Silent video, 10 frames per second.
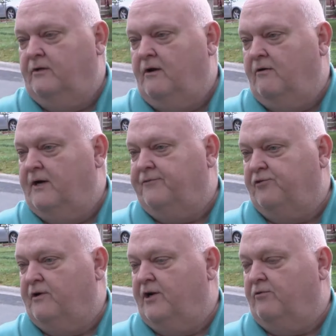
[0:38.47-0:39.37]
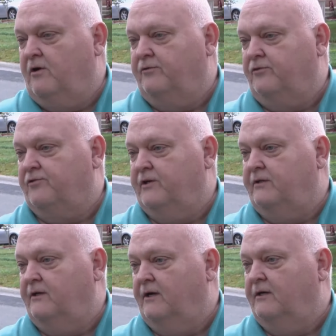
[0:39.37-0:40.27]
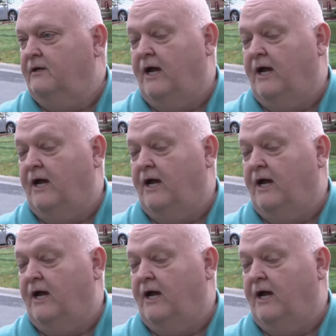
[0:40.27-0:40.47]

daughter have to try to cross the street there.